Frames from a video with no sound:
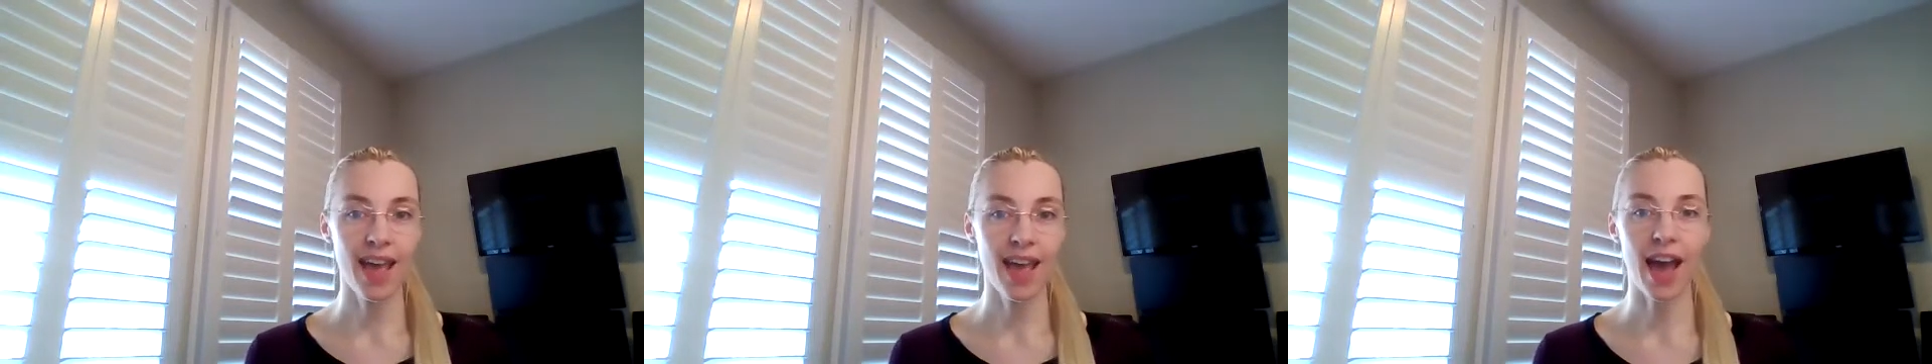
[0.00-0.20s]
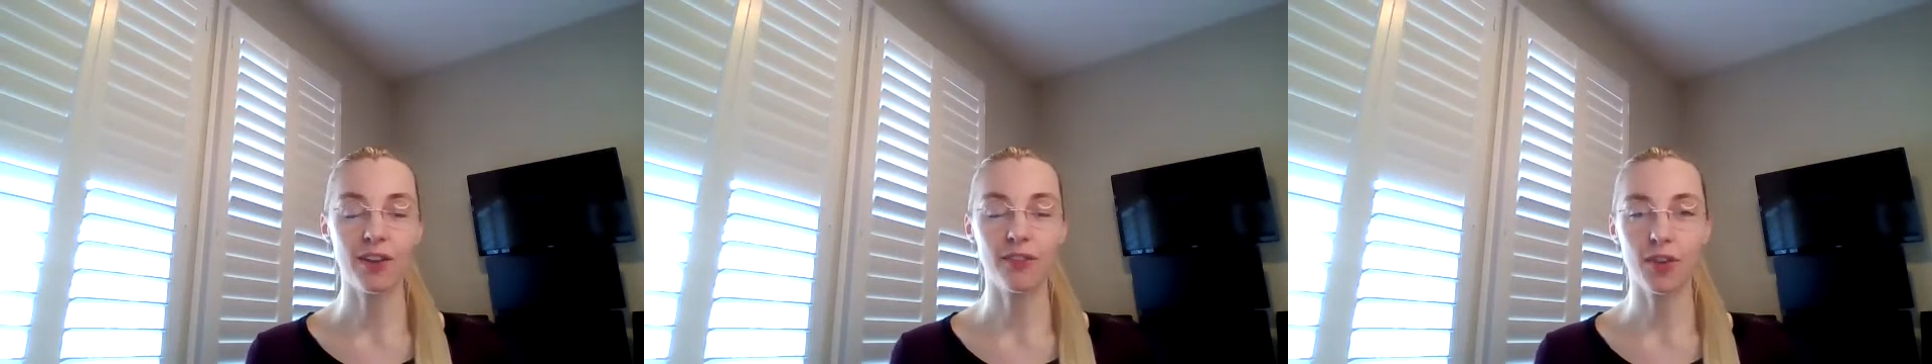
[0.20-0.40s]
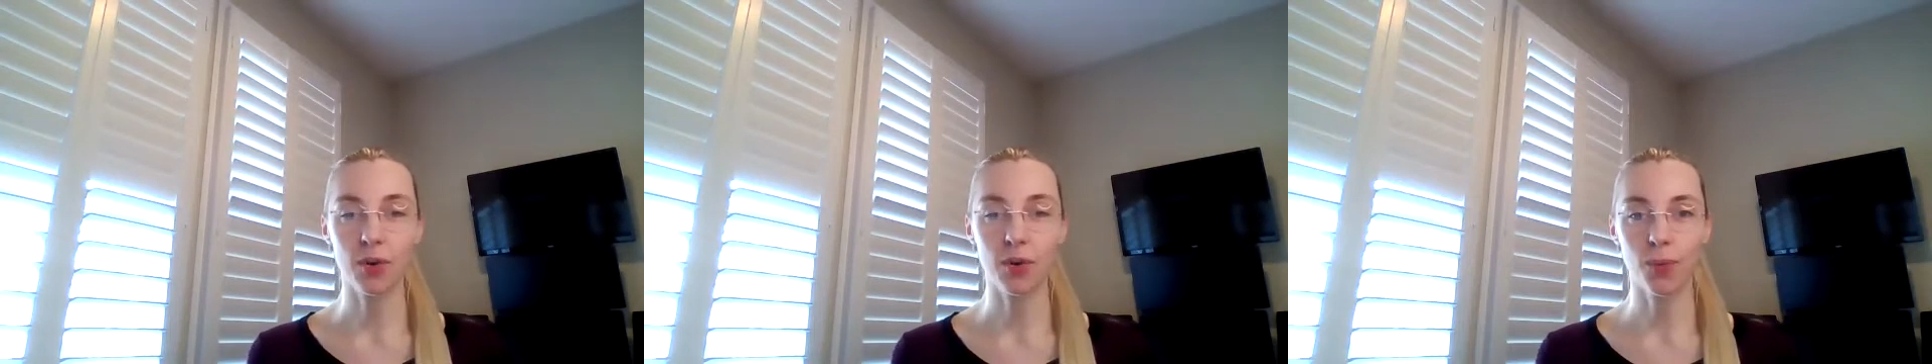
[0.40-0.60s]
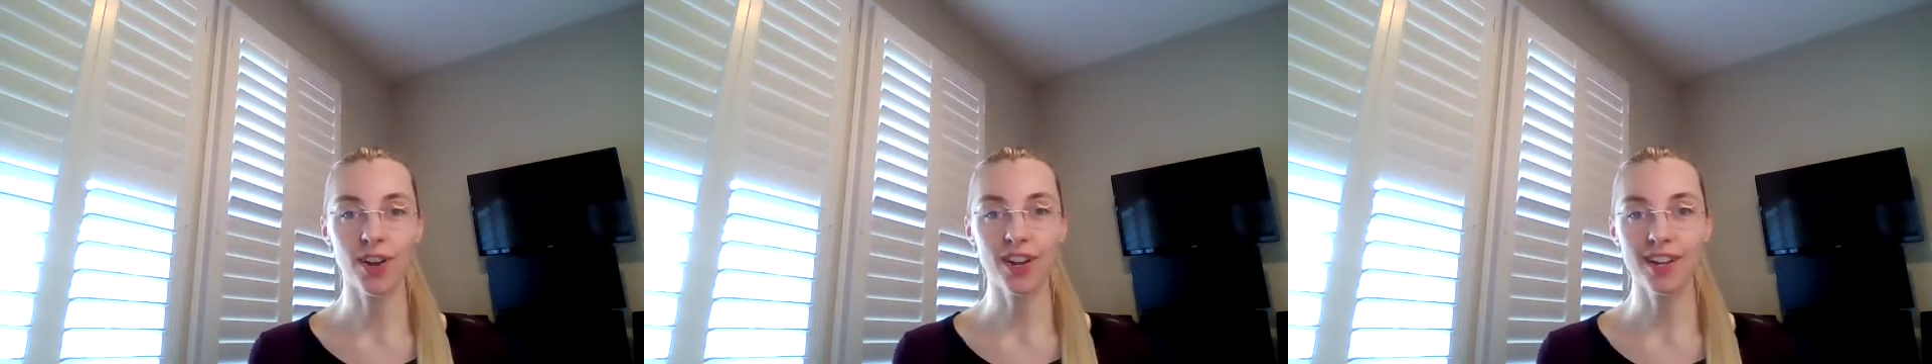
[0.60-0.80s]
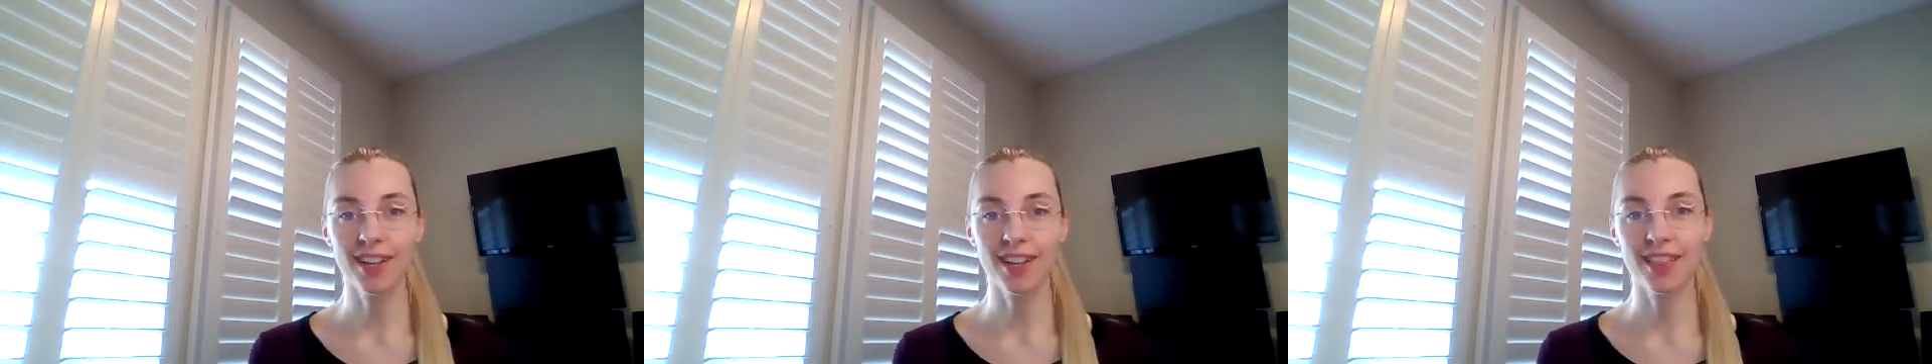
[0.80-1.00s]
out of your
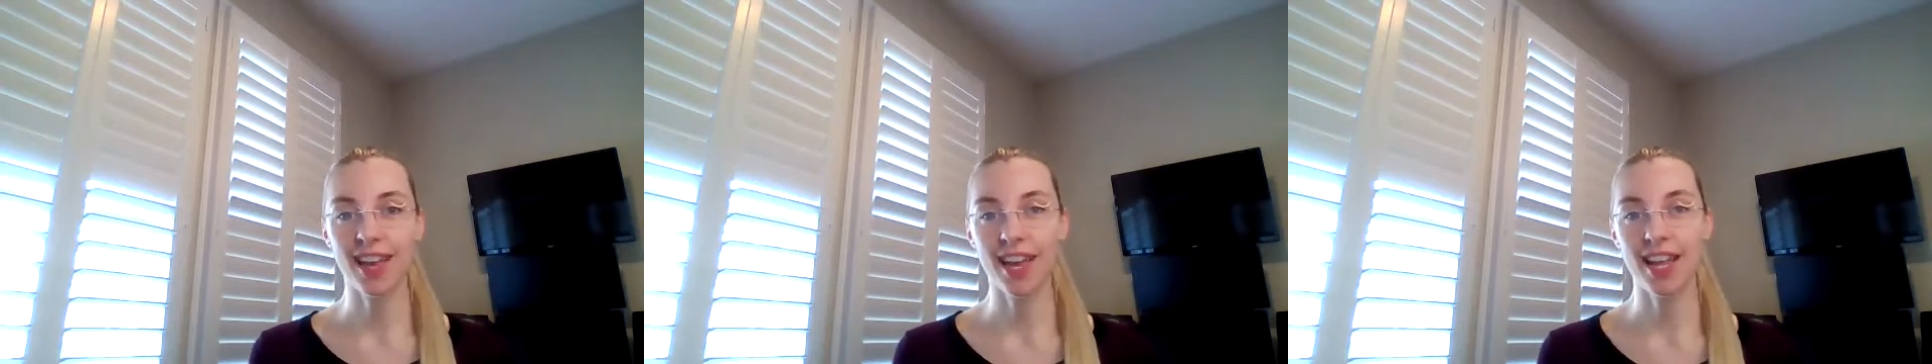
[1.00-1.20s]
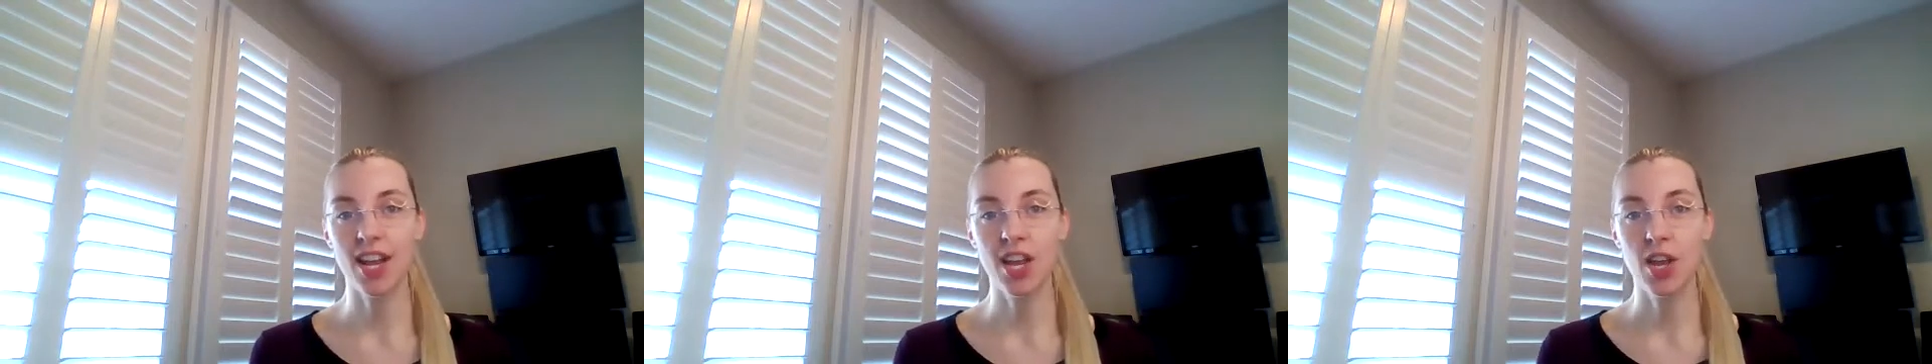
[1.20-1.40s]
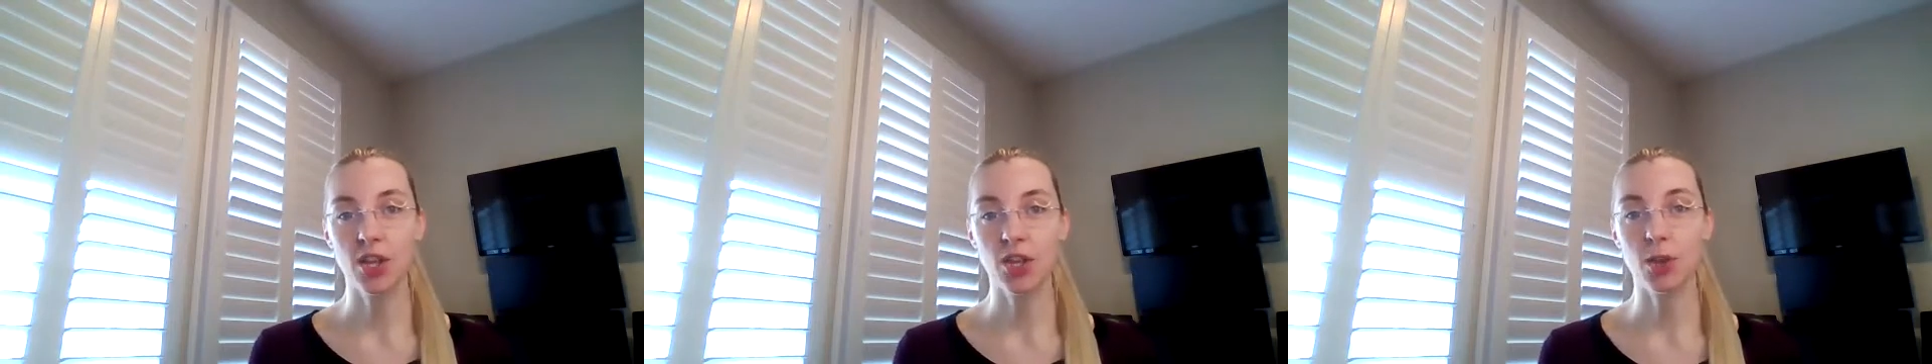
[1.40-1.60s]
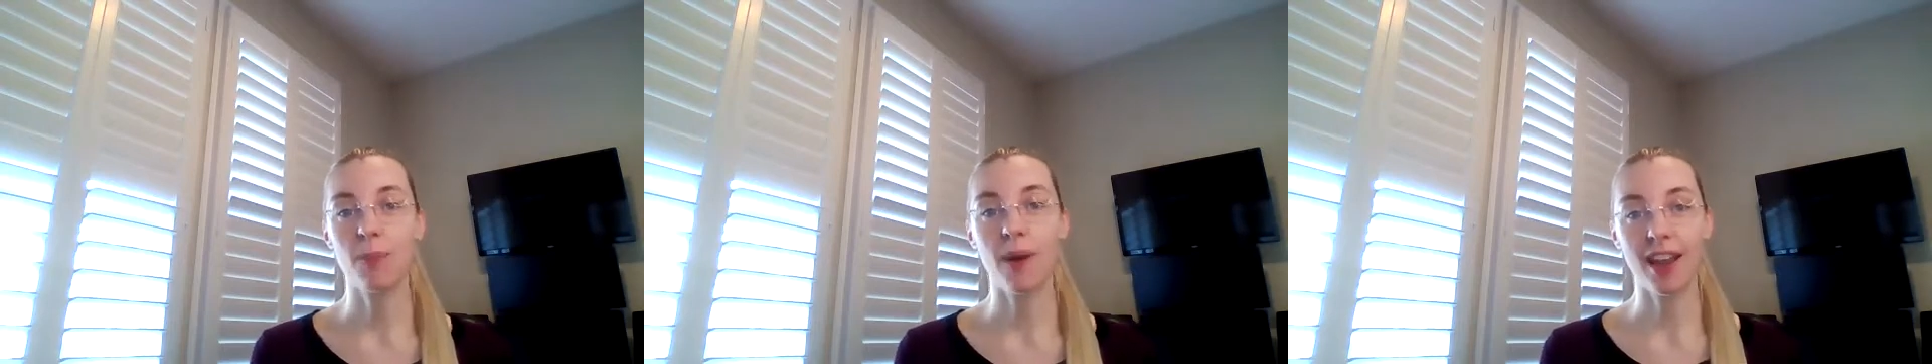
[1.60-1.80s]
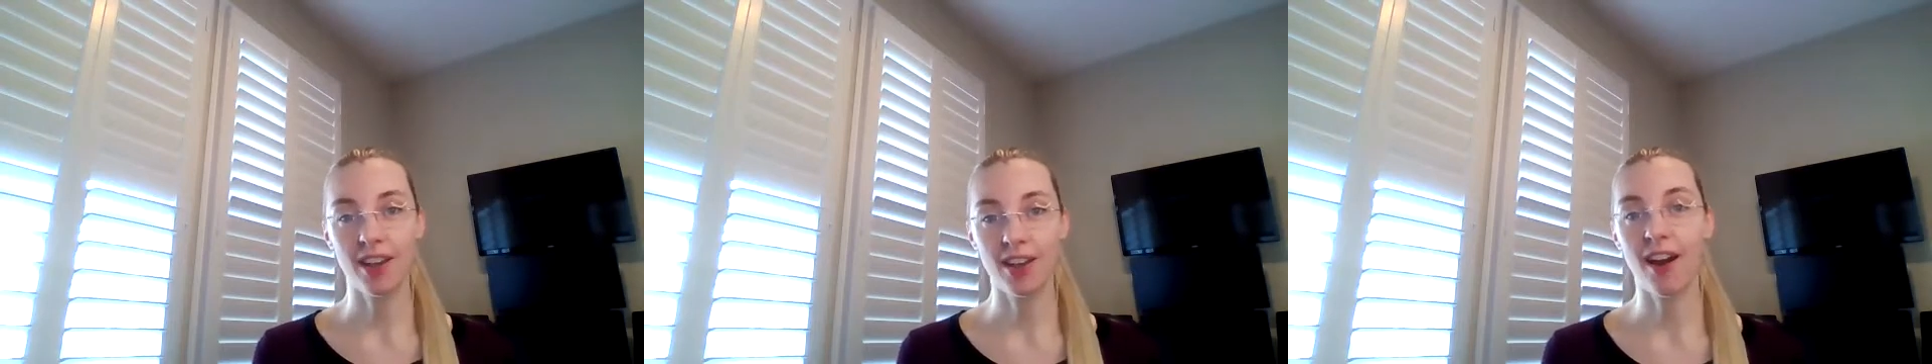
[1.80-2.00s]
work that you
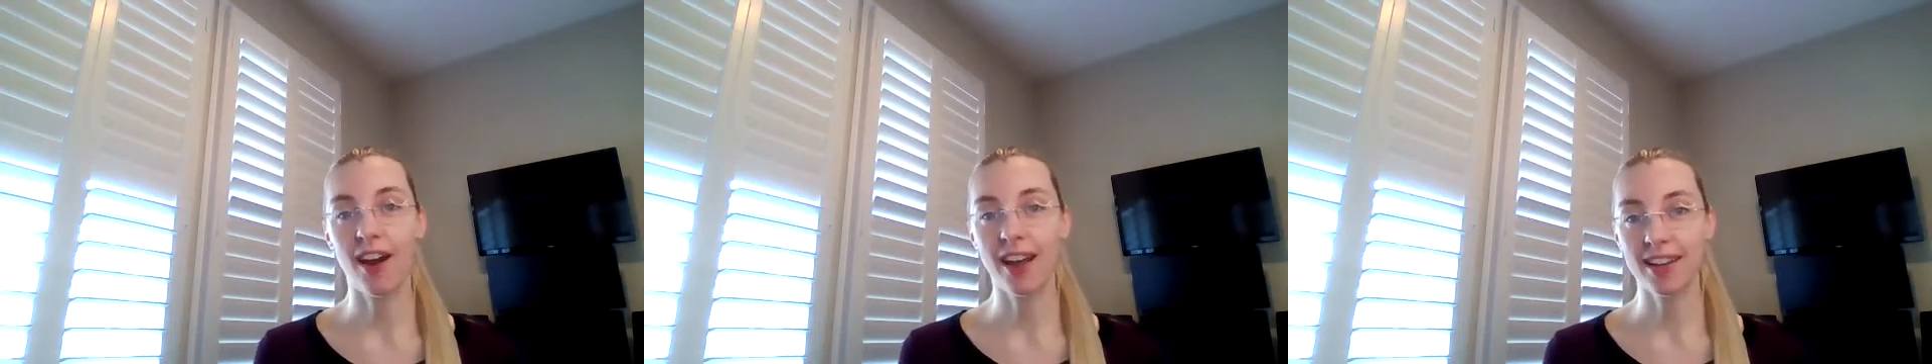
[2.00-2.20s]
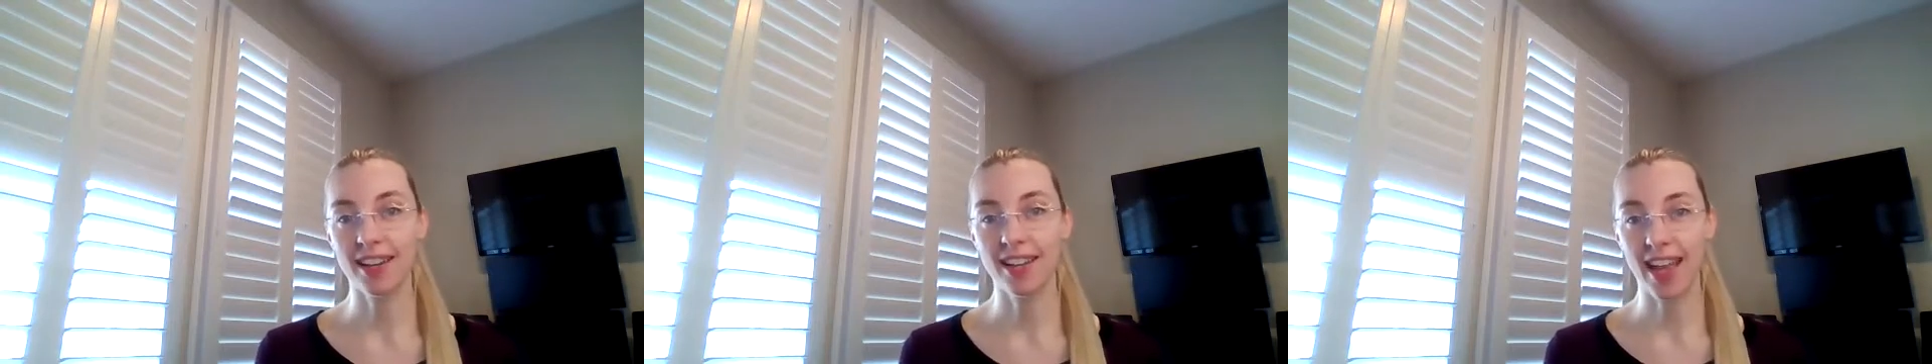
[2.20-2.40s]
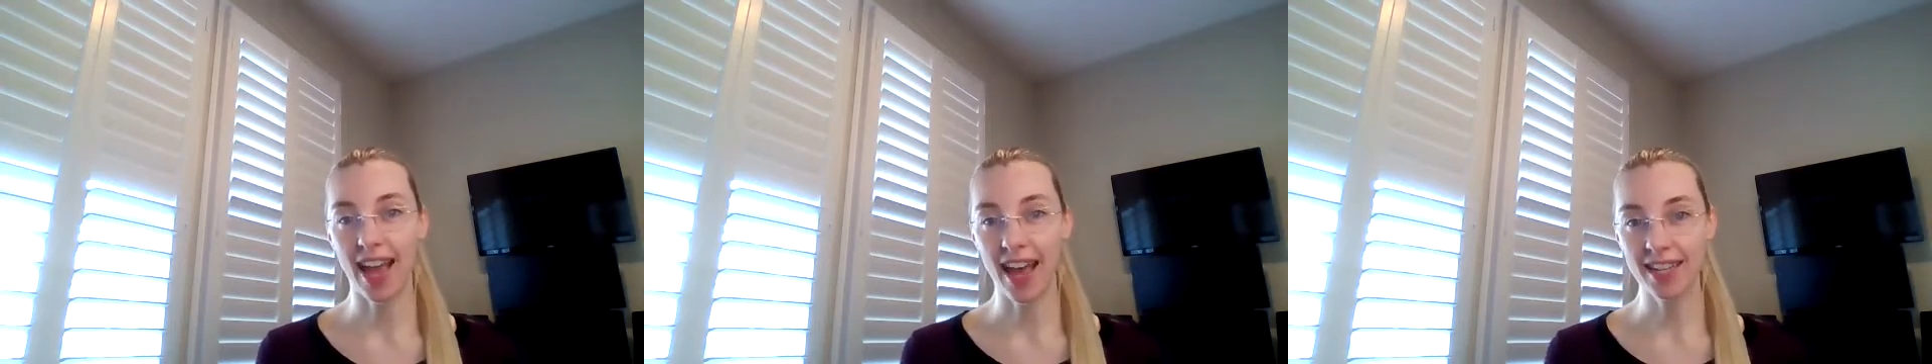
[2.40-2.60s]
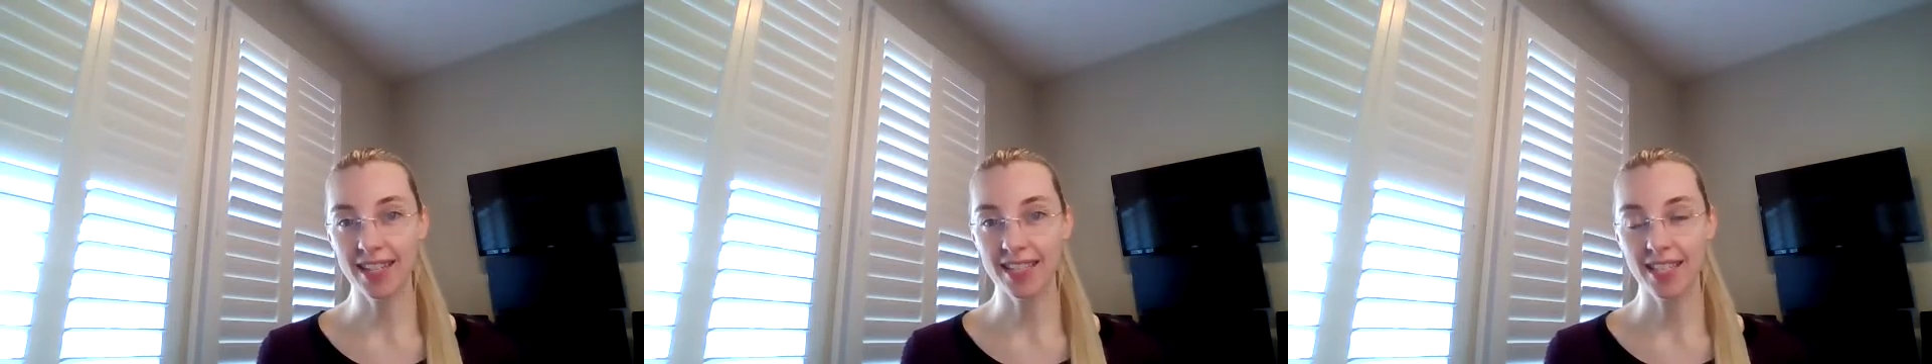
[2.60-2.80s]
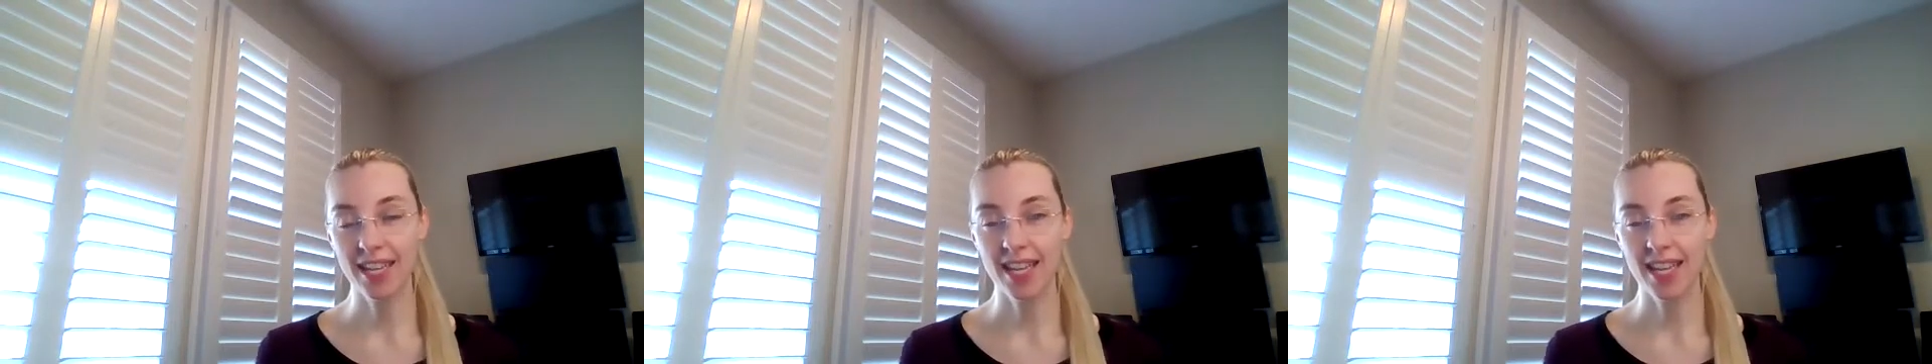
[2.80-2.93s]
might not get